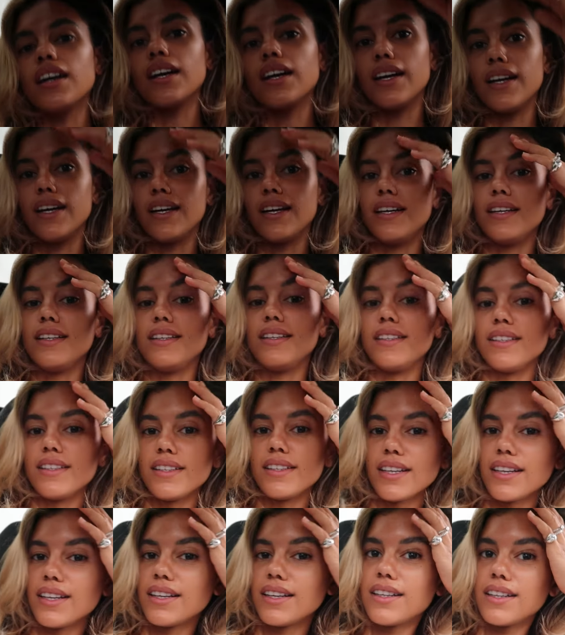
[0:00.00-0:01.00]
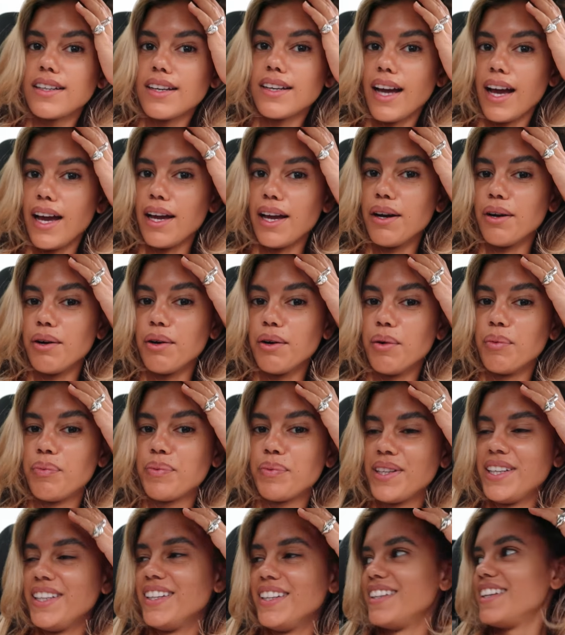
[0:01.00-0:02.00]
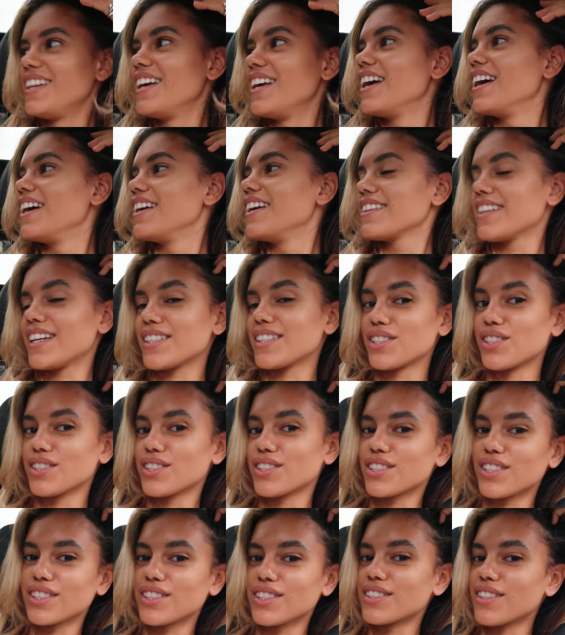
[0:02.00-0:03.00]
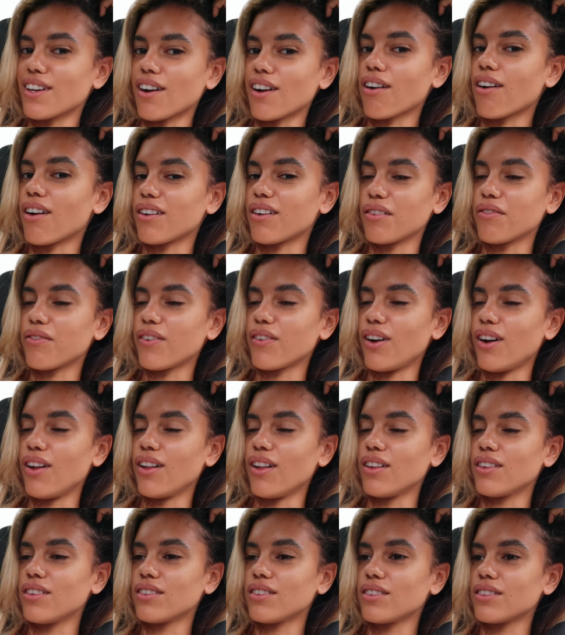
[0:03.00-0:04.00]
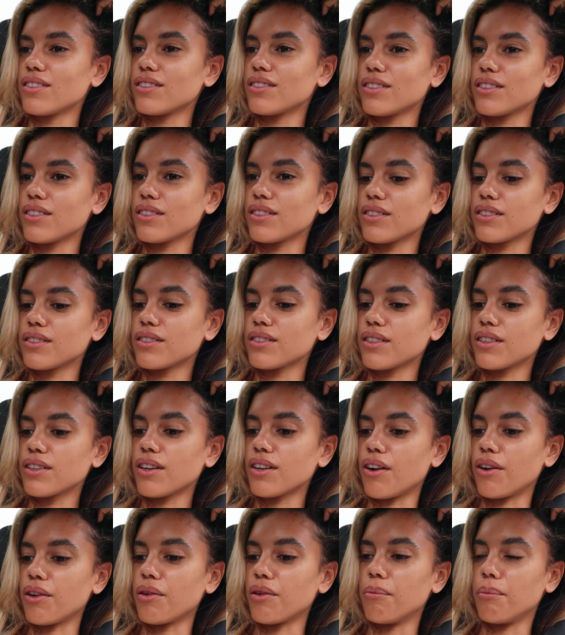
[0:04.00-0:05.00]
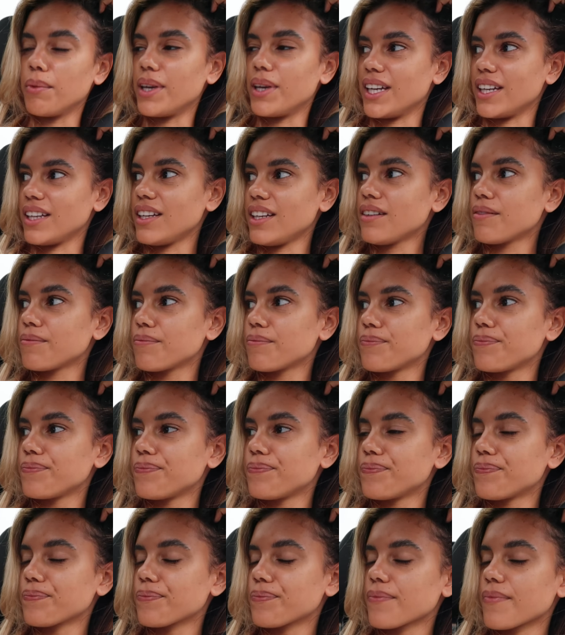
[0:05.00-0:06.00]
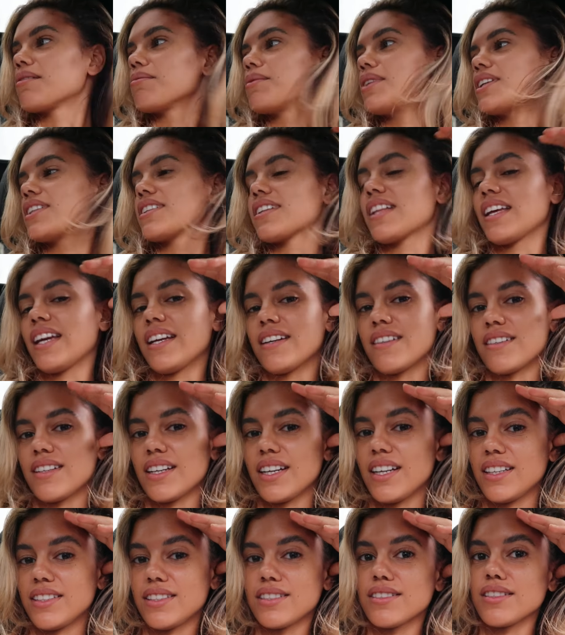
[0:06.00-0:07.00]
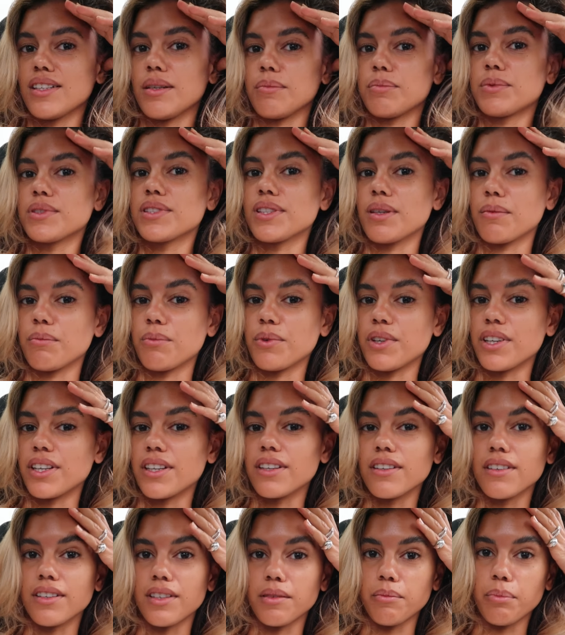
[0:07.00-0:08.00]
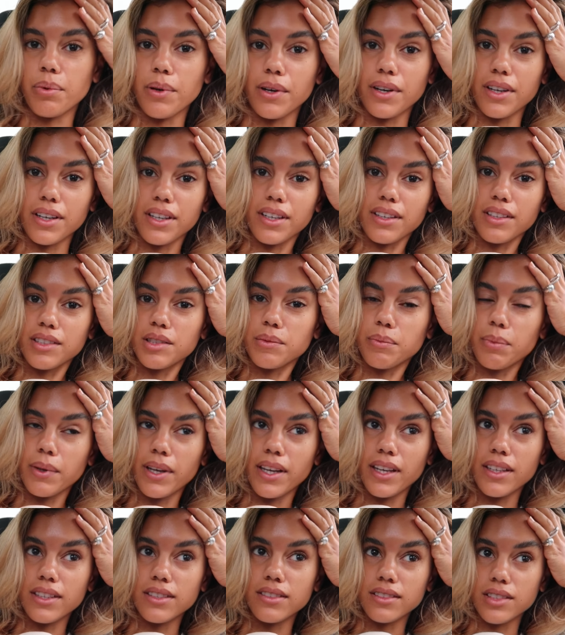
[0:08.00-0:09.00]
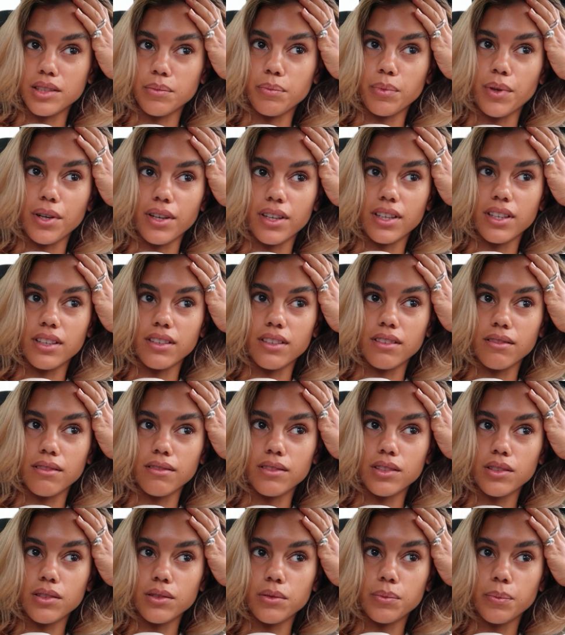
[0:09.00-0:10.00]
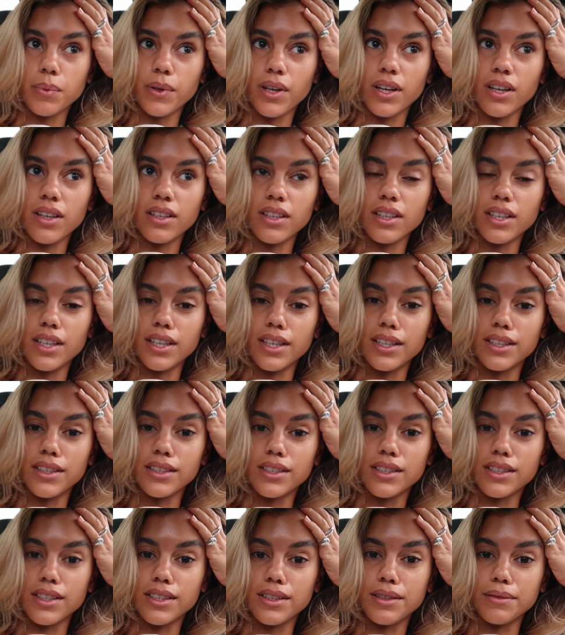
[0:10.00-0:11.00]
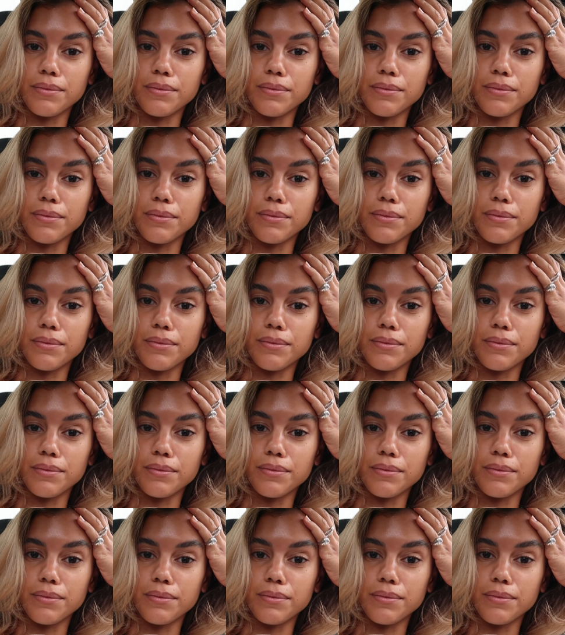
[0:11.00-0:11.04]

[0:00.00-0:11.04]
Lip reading: And I hoped that she's just not gonna fall on me. 10 minutes later, I stopped somewhere on a parking space, on a parking spot, and